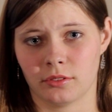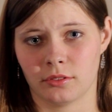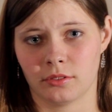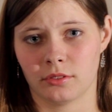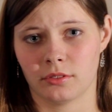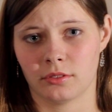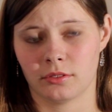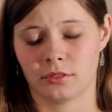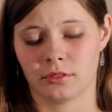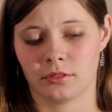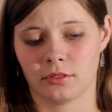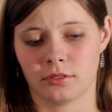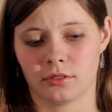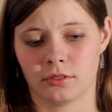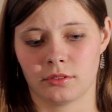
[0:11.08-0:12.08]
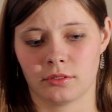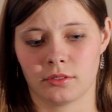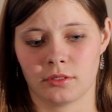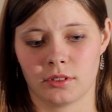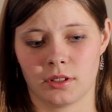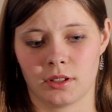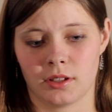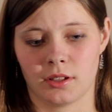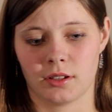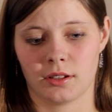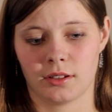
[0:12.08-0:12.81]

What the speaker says: [no speech]